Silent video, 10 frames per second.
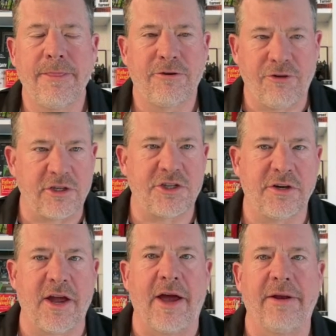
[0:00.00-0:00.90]
Trust your
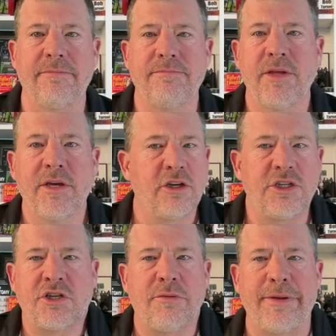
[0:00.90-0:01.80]
gut.
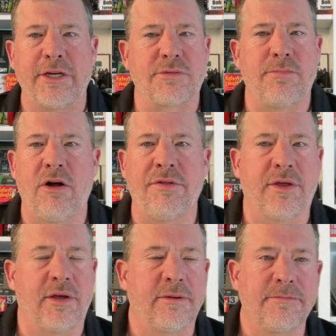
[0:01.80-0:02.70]
Could be a small thing.